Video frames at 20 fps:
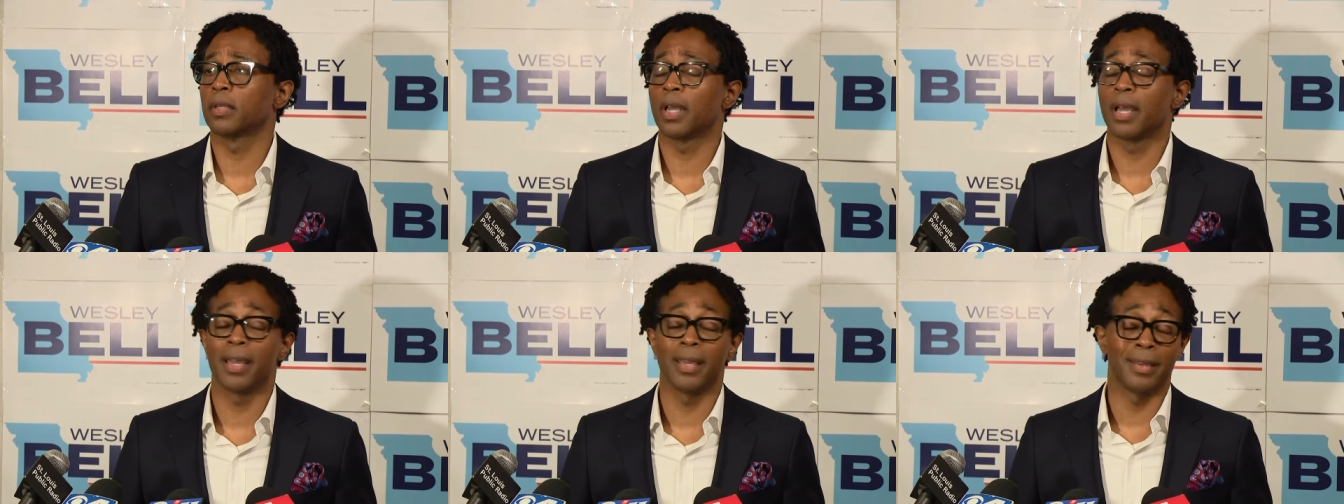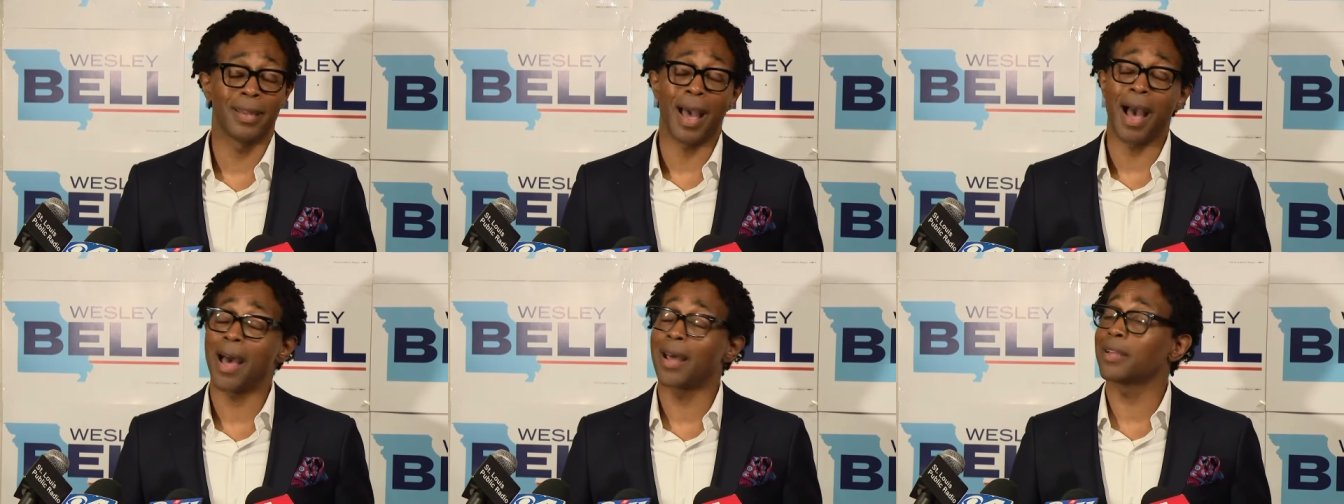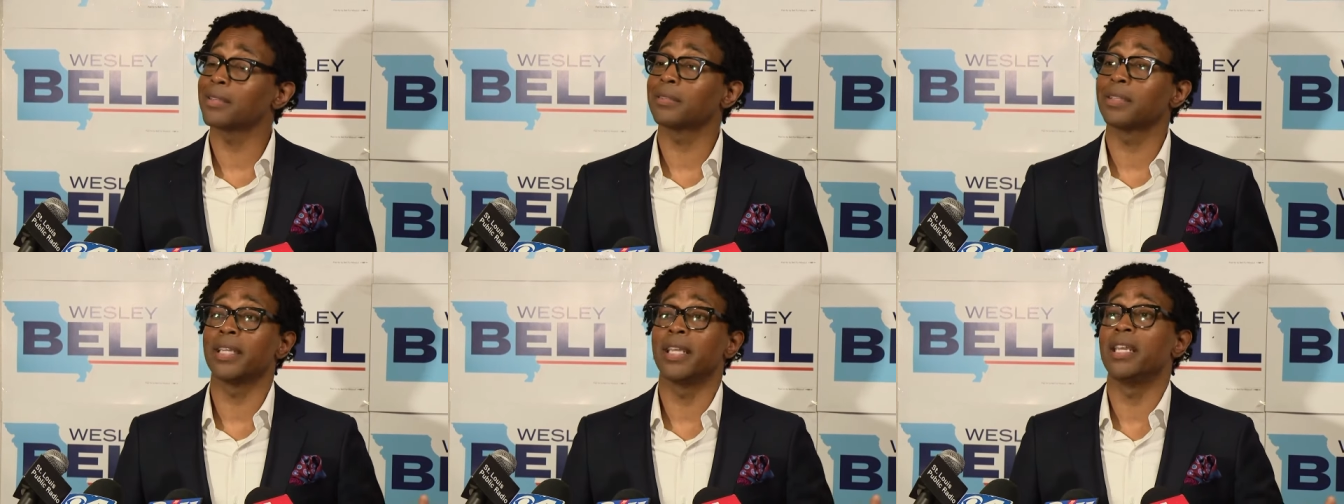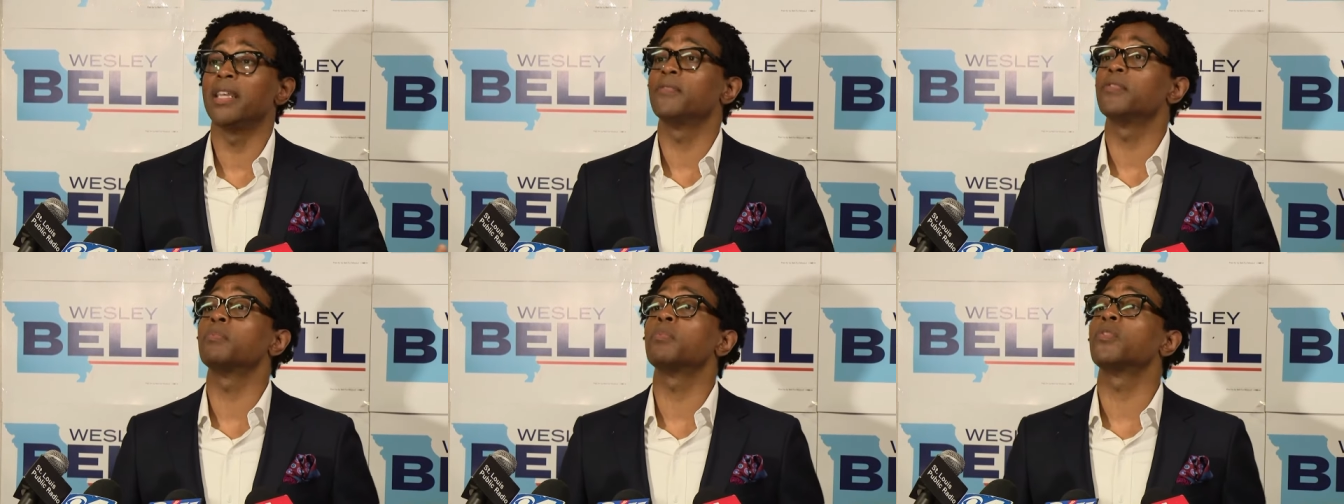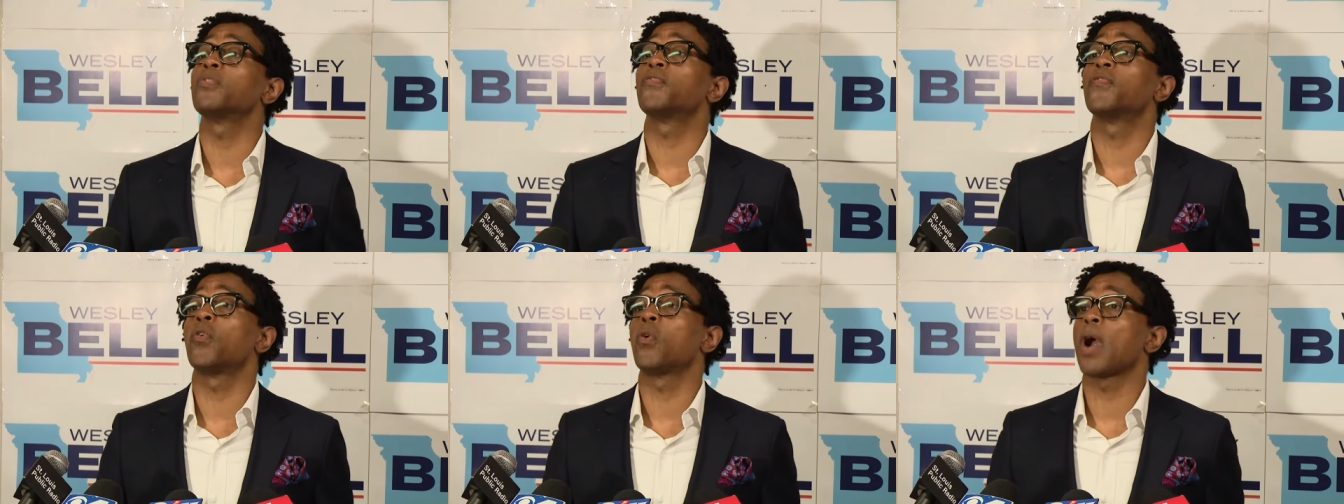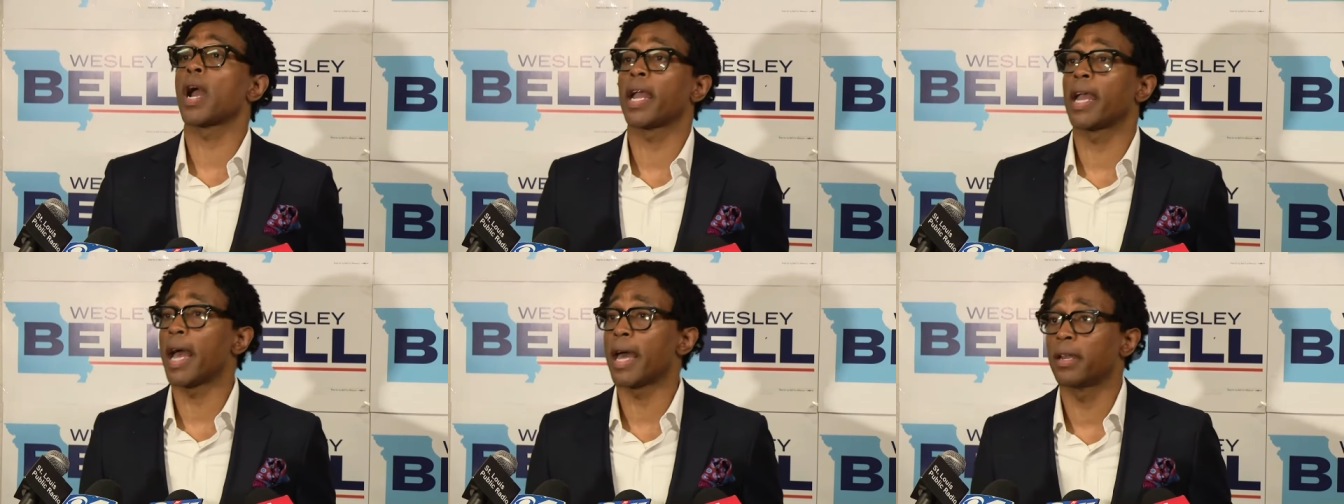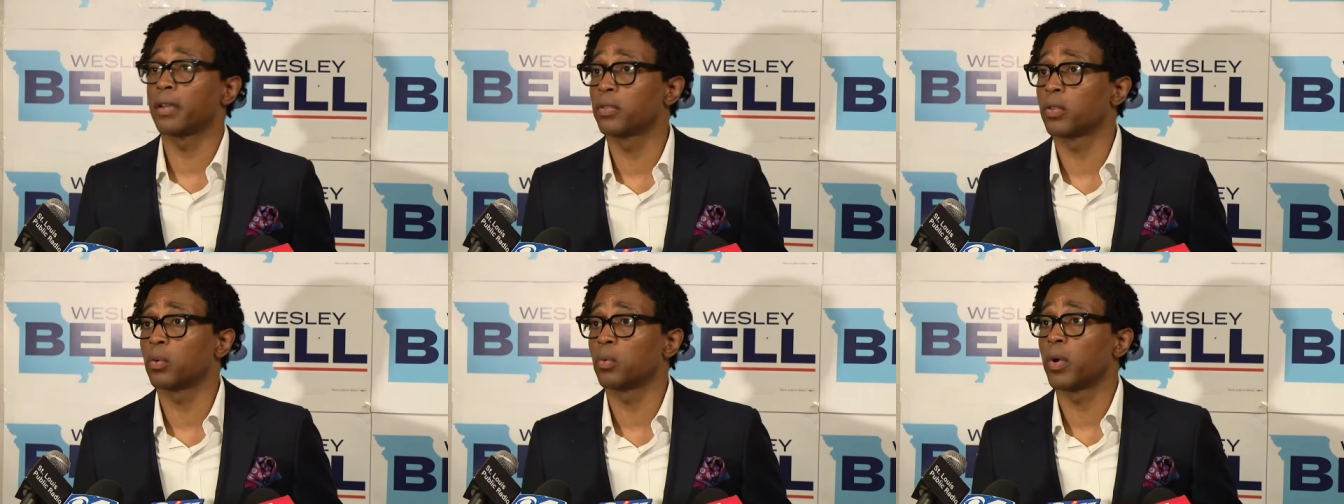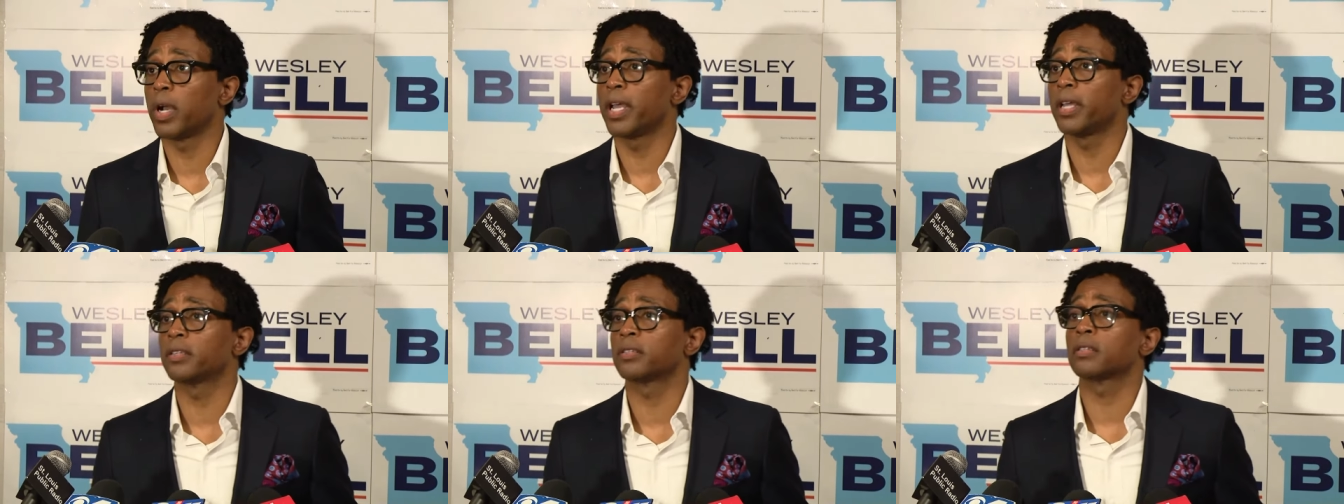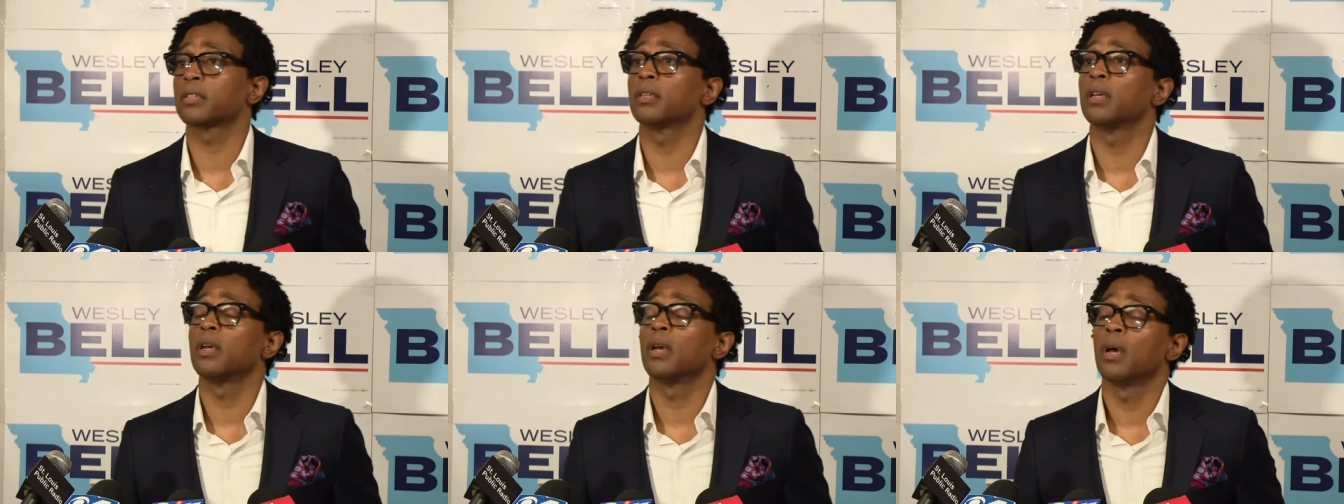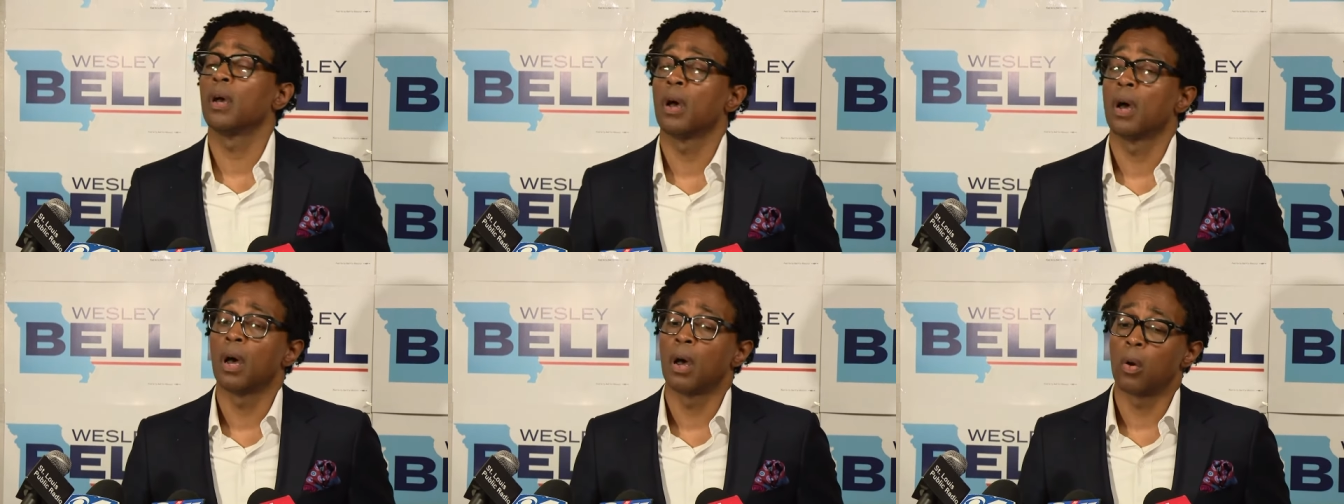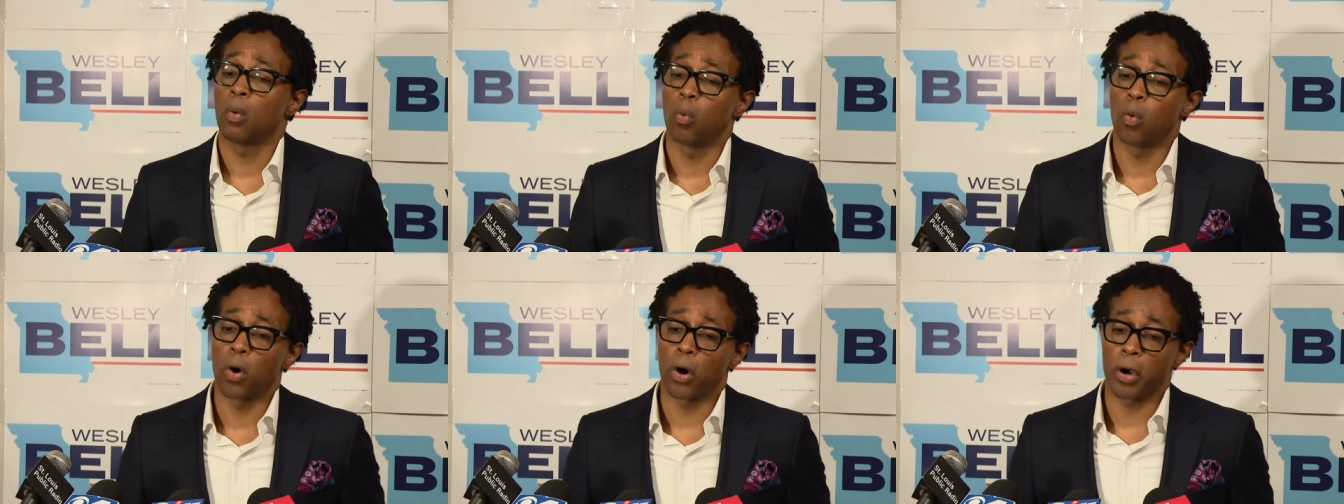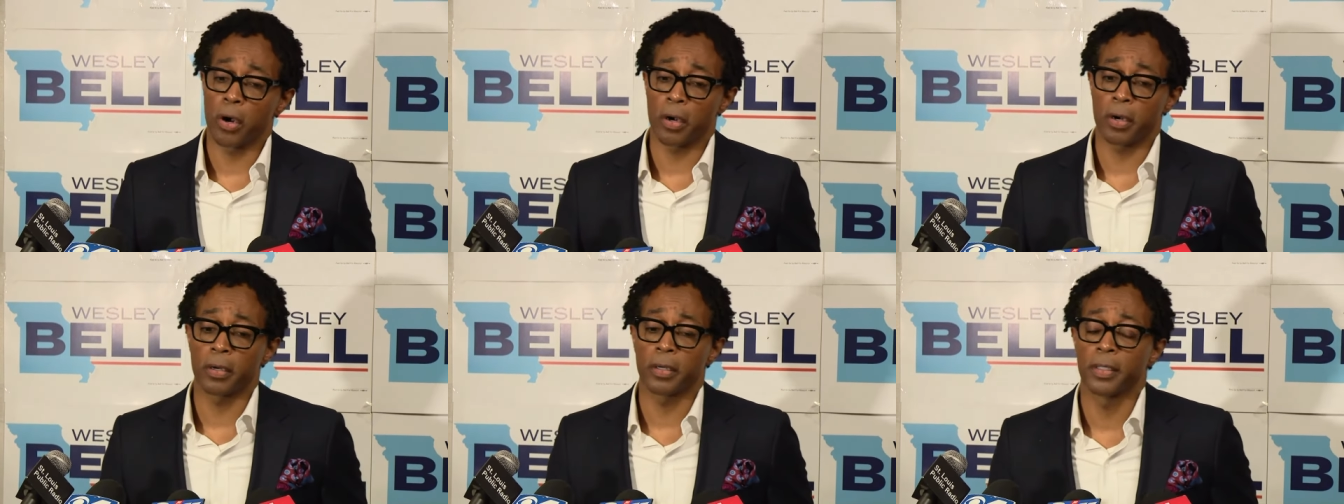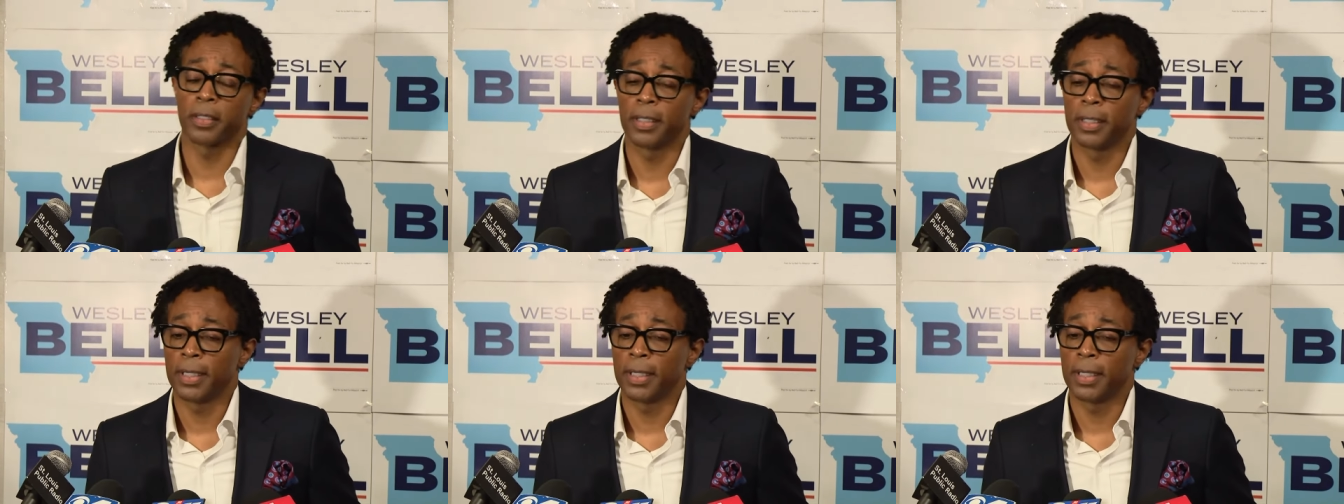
and honestly, even before I got in the race, were